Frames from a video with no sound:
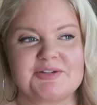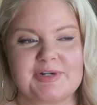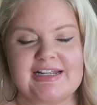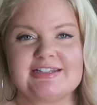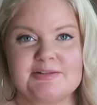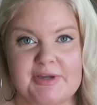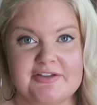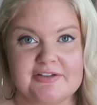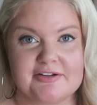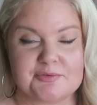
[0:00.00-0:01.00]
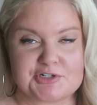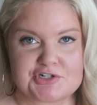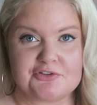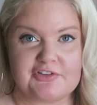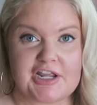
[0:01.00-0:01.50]
when I did my
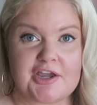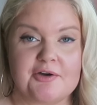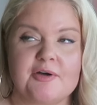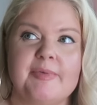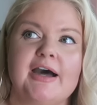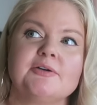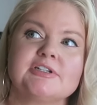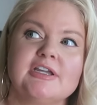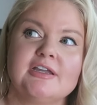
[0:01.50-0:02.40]
original video about